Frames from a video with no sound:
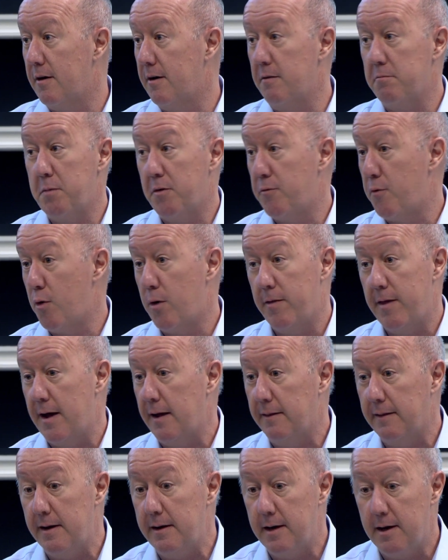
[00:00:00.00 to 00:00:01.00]
And before
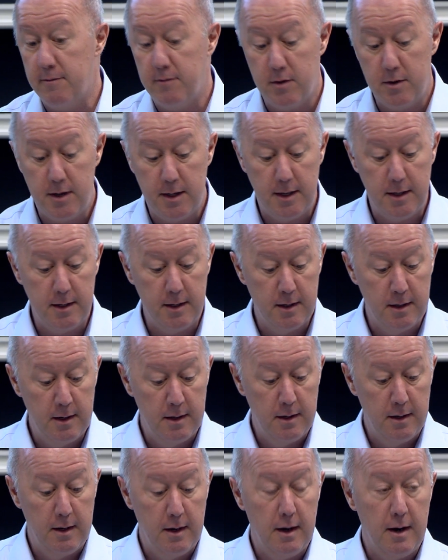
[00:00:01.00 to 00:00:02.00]
that, they never did.
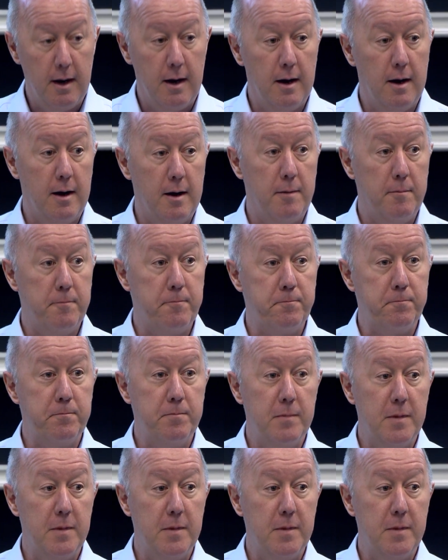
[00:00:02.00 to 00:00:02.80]
Um,